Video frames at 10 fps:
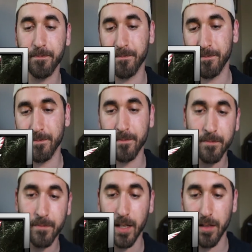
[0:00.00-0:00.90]

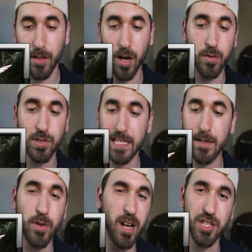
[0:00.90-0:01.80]
No, see,
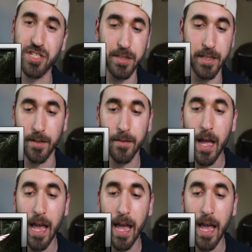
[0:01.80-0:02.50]
we're not shielding here.